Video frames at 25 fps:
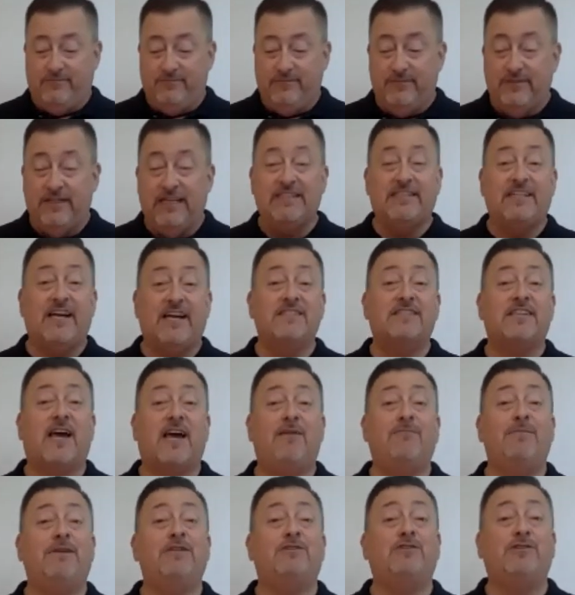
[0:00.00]
It does
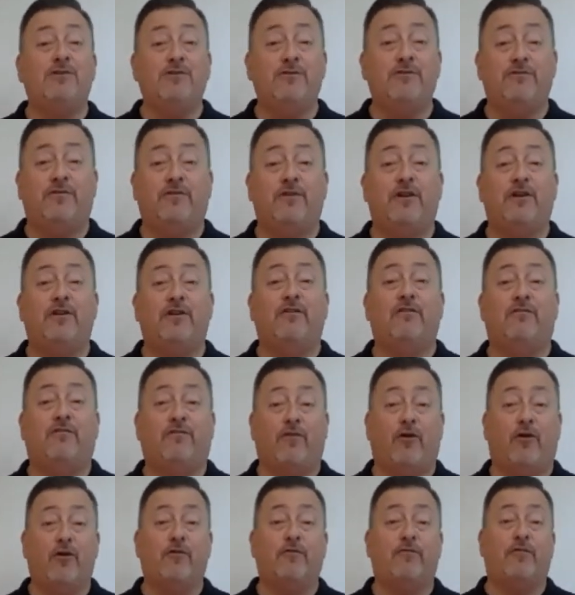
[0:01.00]
come in 2 foot,
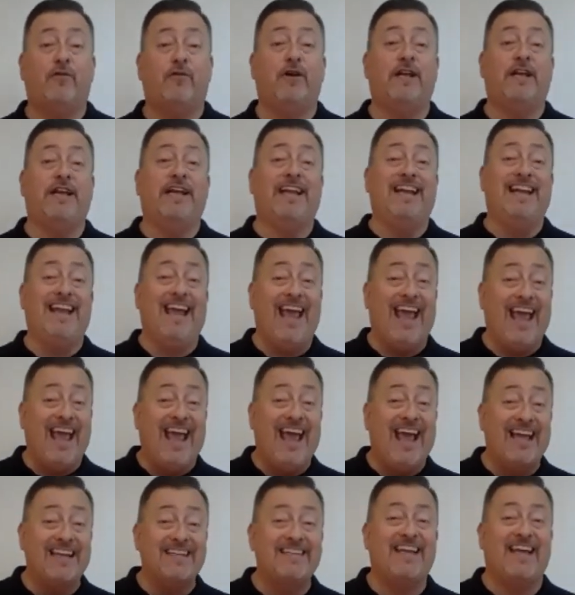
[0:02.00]
4 foot,
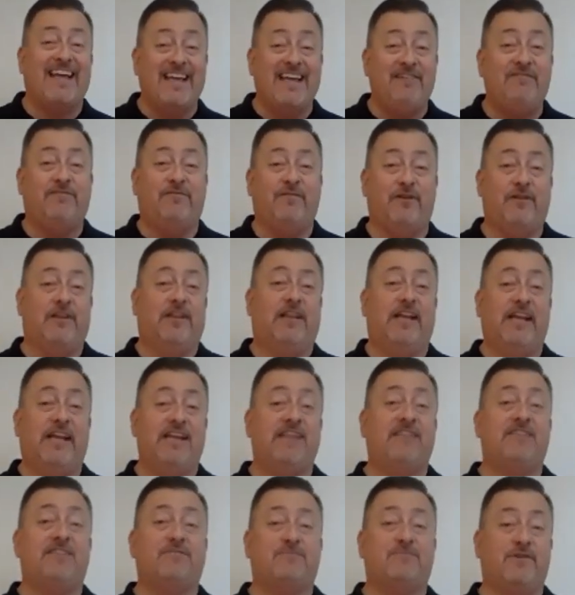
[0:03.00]
and 8 foot
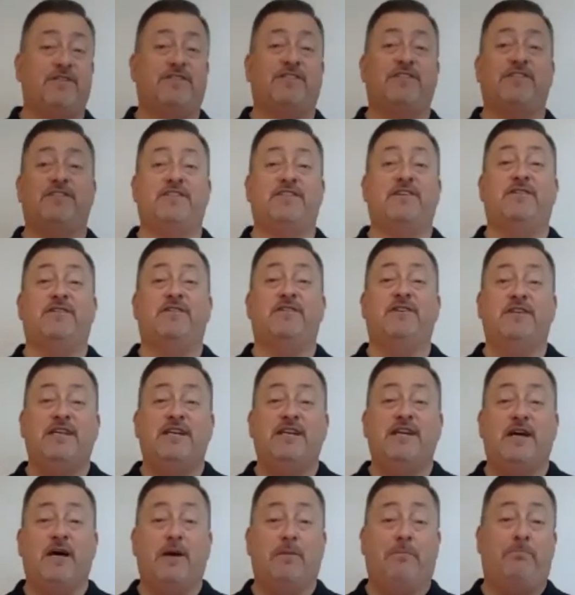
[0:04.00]
length, which is a
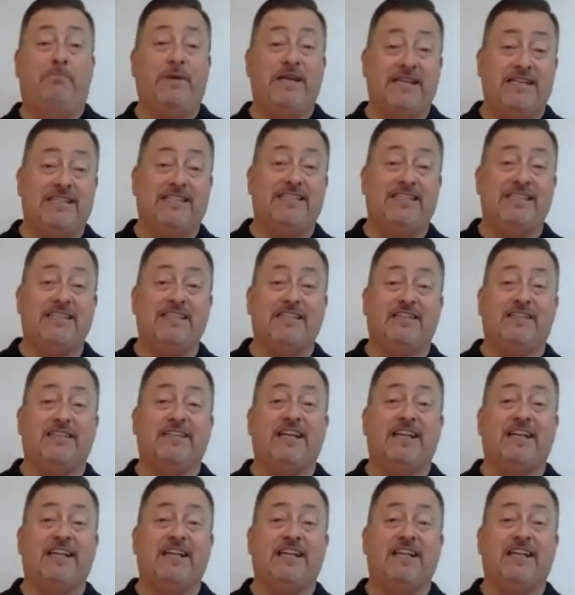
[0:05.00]
big deal.